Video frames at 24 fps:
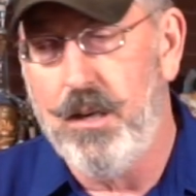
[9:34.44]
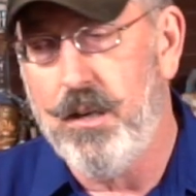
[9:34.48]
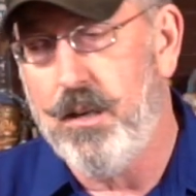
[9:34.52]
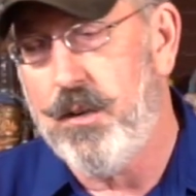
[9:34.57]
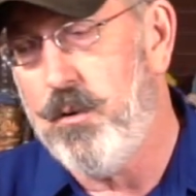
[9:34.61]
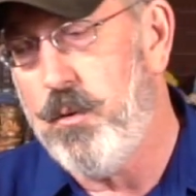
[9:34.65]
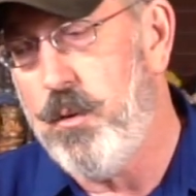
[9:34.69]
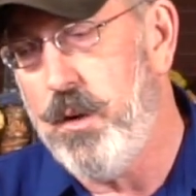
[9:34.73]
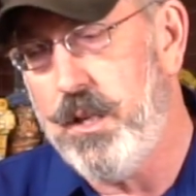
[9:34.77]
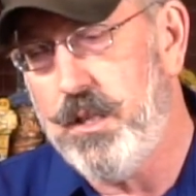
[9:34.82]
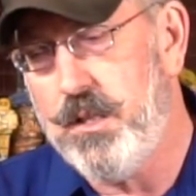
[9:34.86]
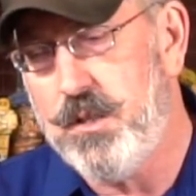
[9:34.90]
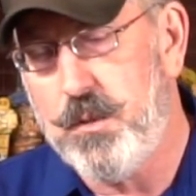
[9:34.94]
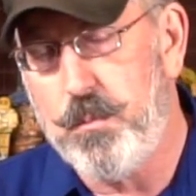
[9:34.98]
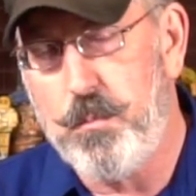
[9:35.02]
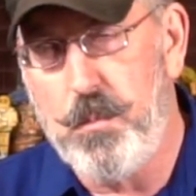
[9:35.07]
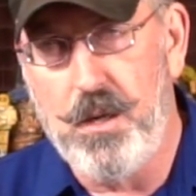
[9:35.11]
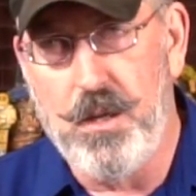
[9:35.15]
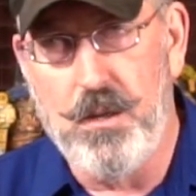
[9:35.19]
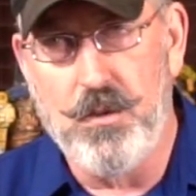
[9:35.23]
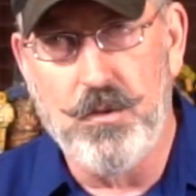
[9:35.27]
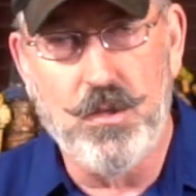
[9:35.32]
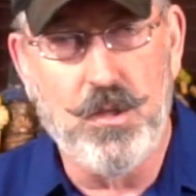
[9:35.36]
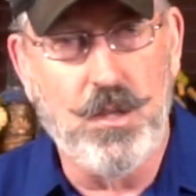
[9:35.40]

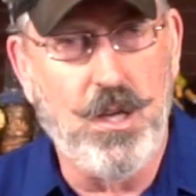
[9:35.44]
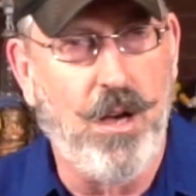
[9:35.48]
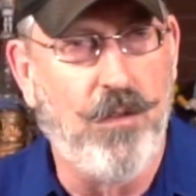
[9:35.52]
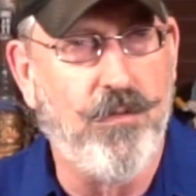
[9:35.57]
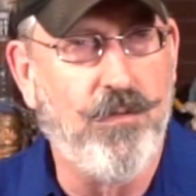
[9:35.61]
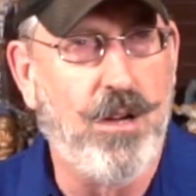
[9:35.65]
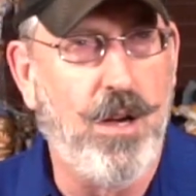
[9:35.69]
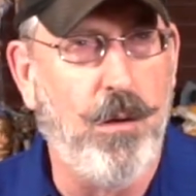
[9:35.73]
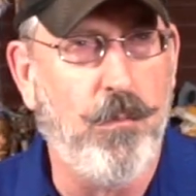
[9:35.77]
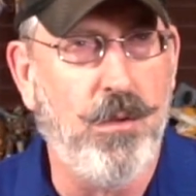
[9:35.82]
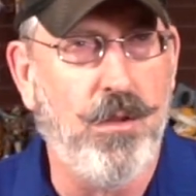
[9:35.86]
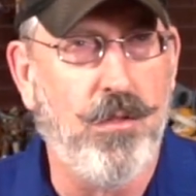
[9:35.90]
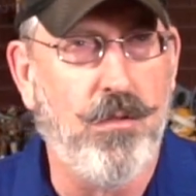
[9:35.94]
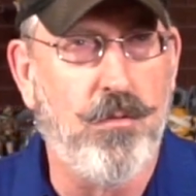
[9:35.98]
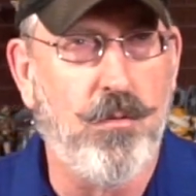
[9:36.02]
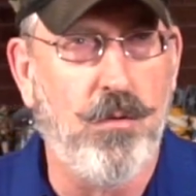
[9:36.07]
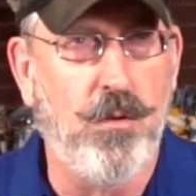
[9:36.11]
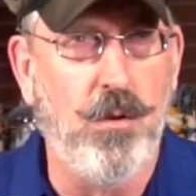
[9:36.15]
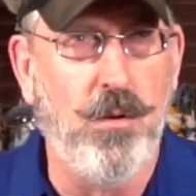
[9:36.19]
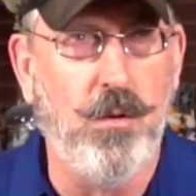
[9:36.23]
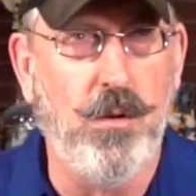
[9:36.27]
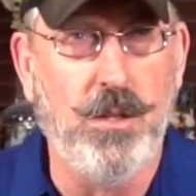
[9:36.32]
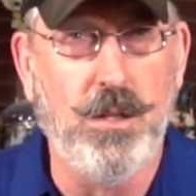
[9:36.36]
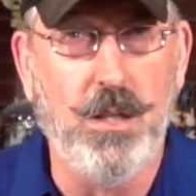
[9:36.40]
Kriegspiel stuff coming
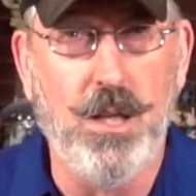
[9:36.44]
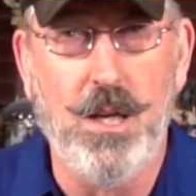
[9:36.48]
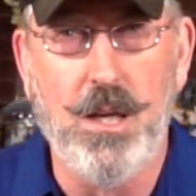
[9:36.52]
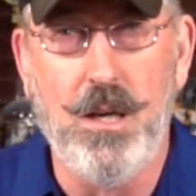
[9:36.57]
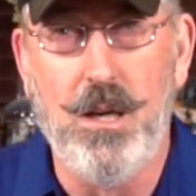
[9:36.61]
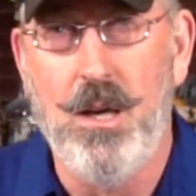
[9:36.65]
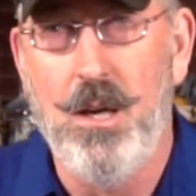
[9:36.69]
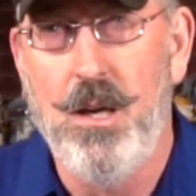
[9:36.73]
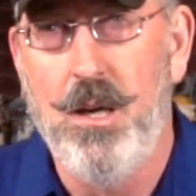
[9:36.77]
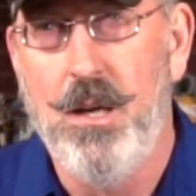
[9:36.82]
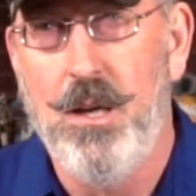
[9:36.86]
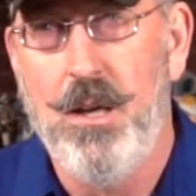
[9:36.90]
through, and then